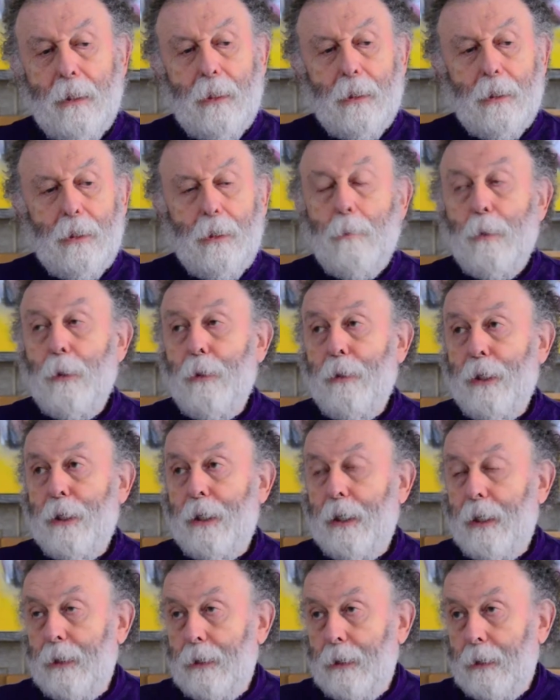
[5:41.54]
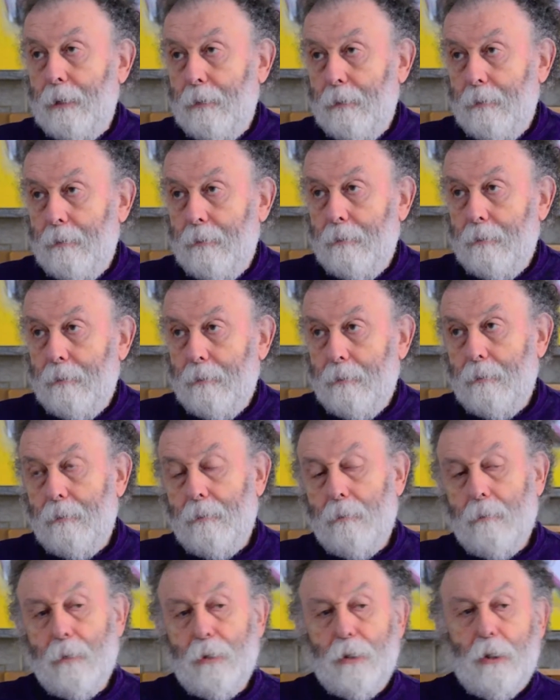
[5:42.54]
communities.
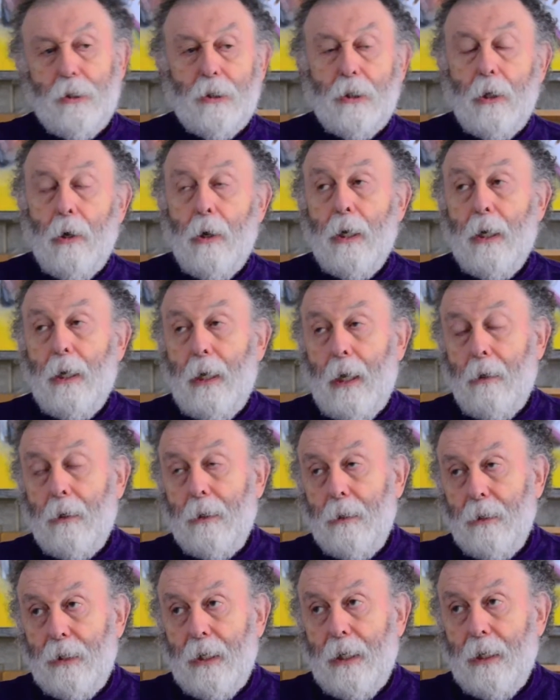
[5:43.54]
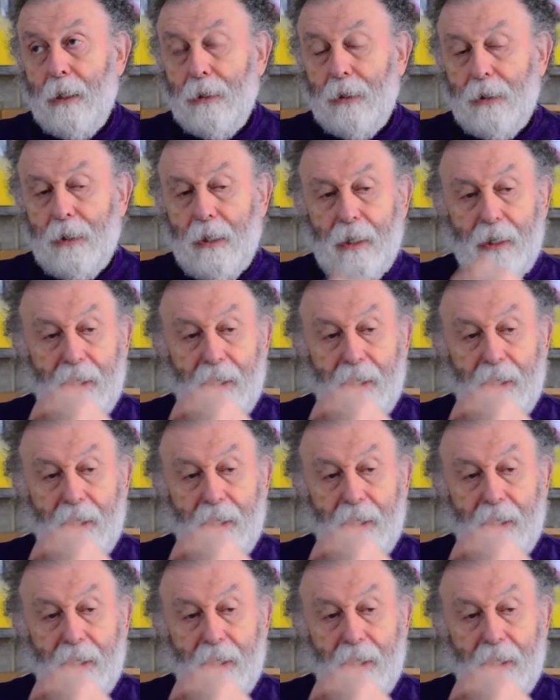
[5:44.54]
She started out in Tennessee,